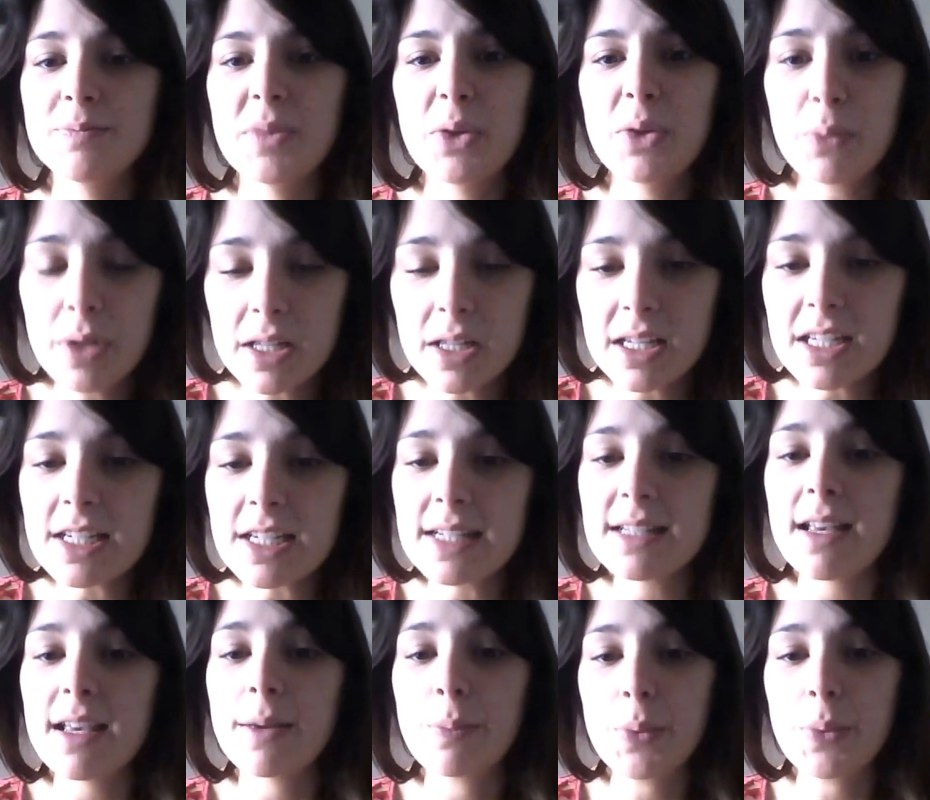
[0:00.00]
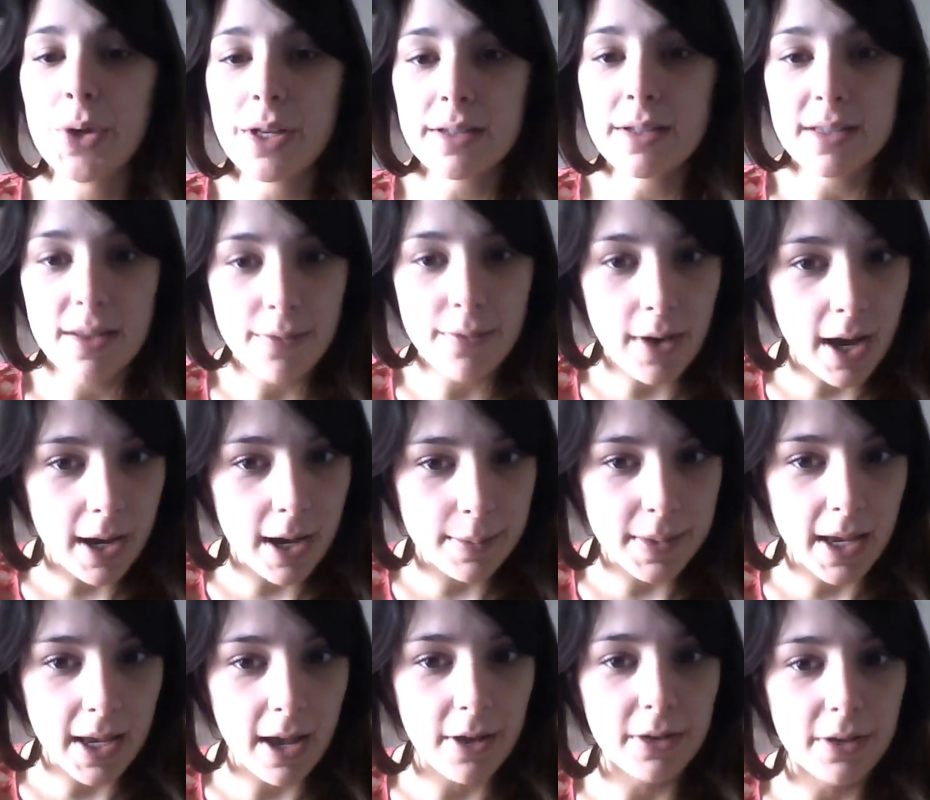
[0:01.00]
it really just like brings the vibe
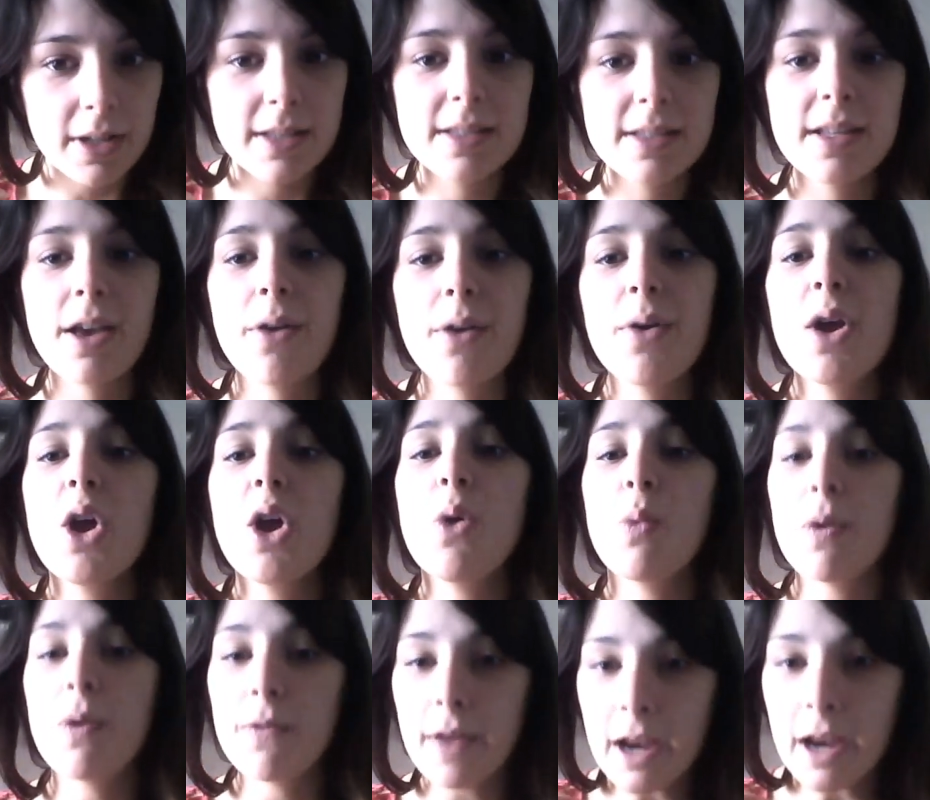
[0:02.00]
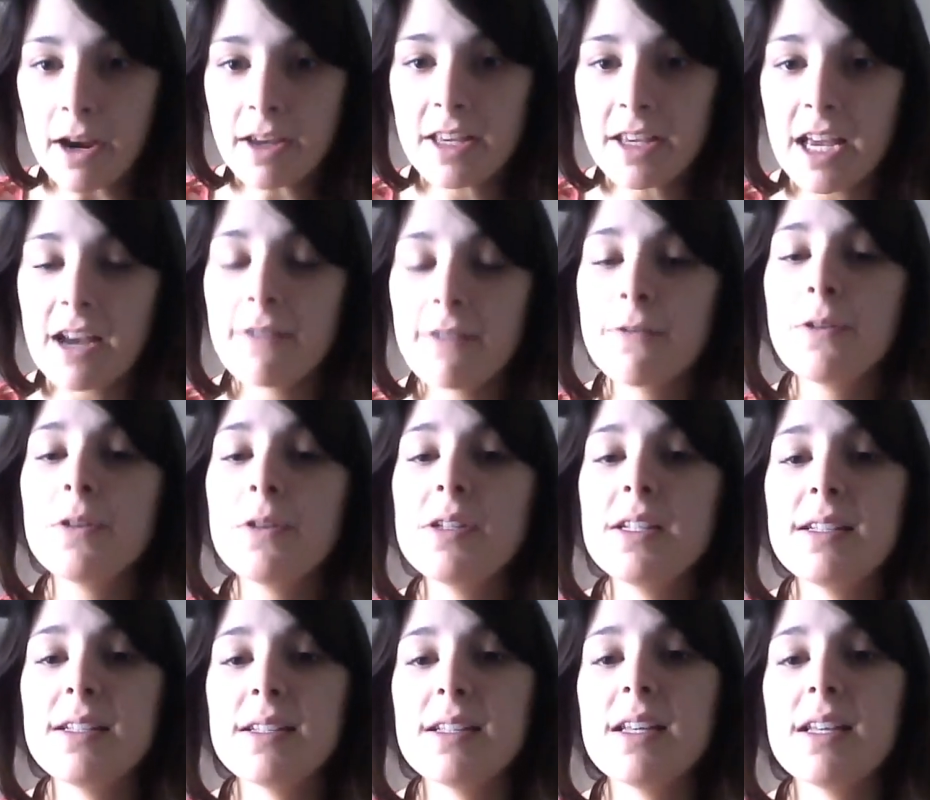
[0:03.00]
down. And so we're very careful
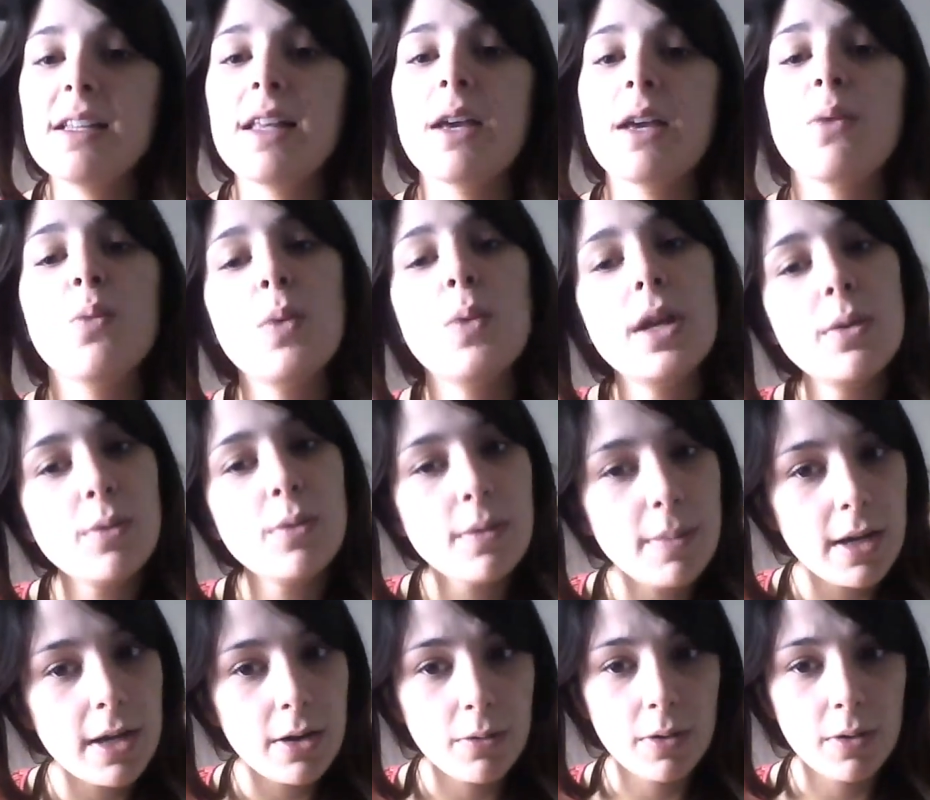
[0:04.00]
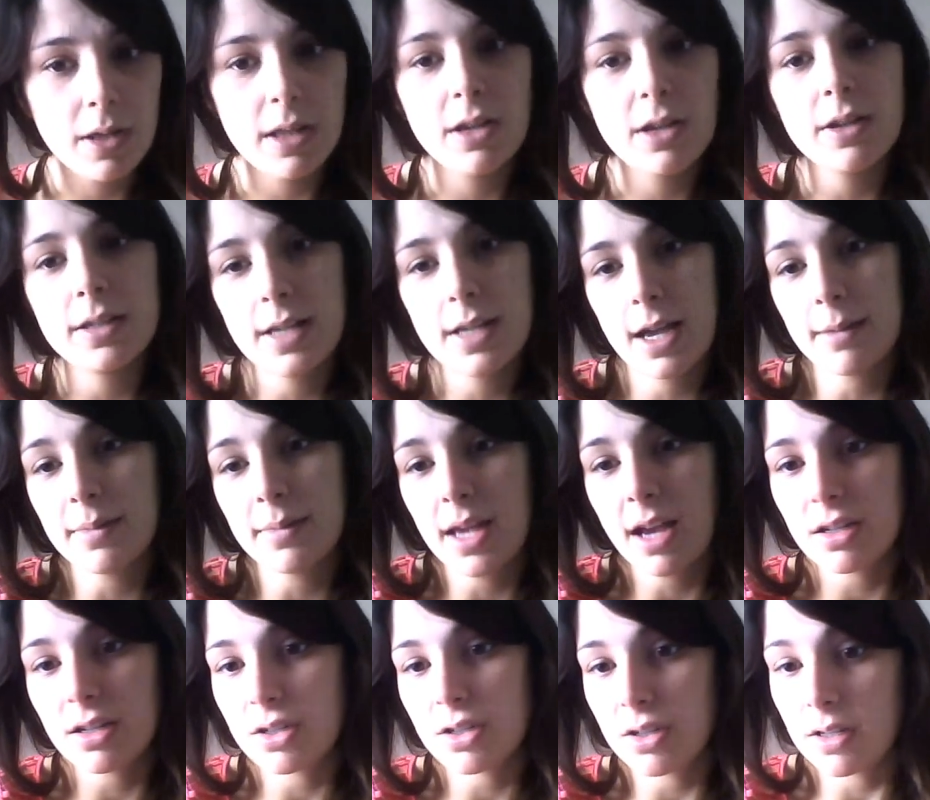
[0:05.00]
to see like when would be a really good time to
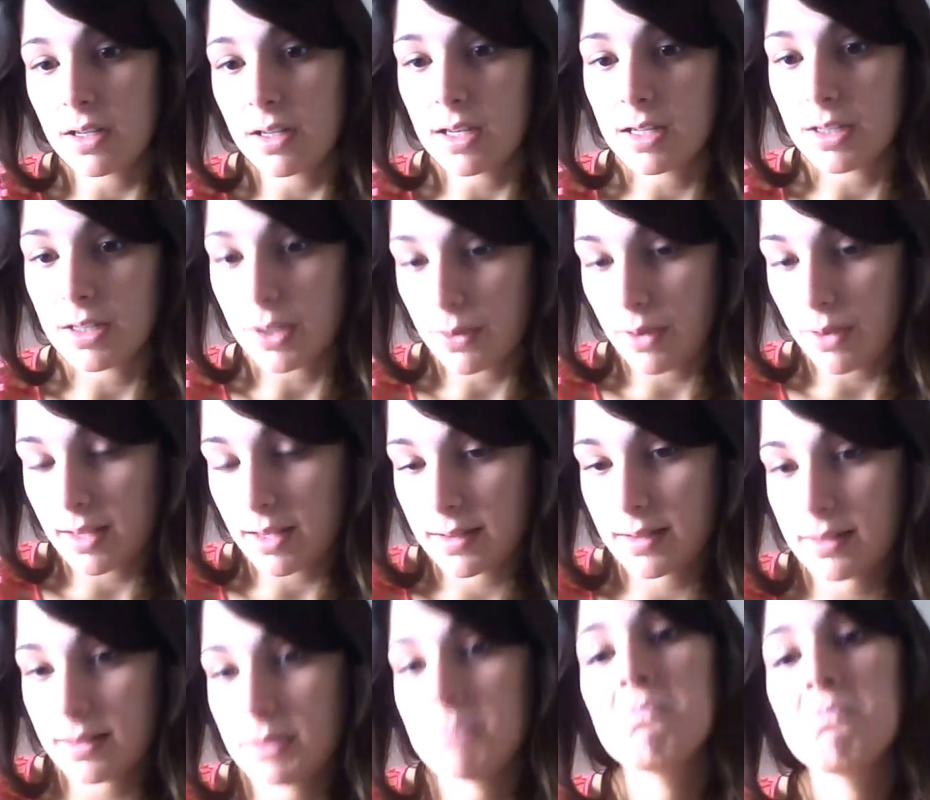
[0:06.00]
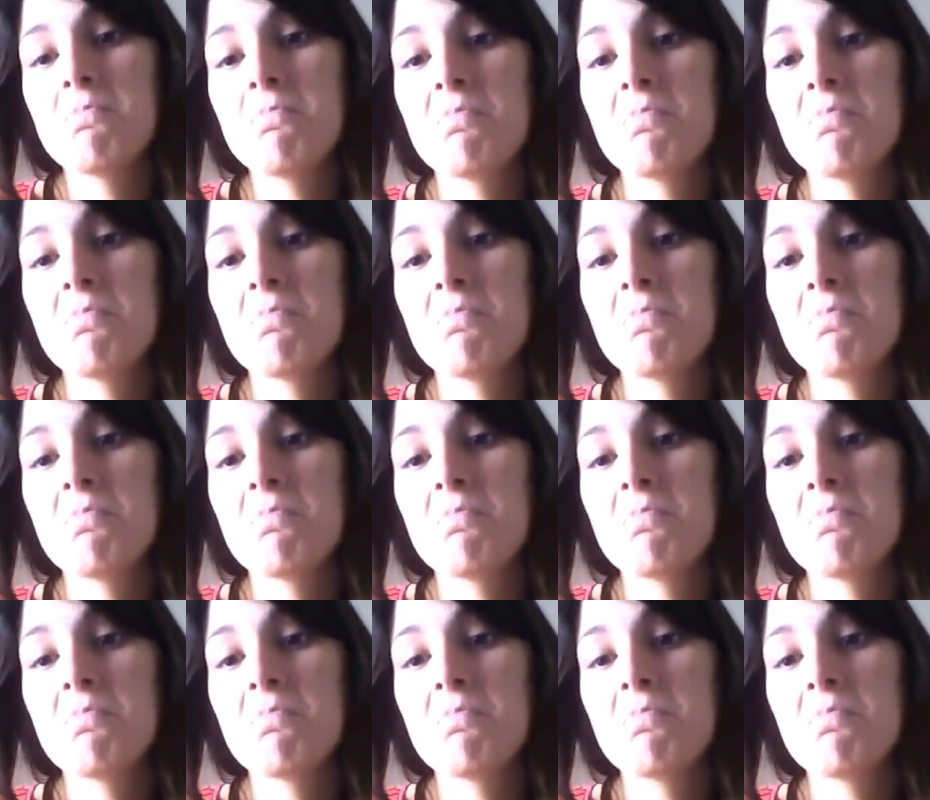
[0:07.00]
actually do this.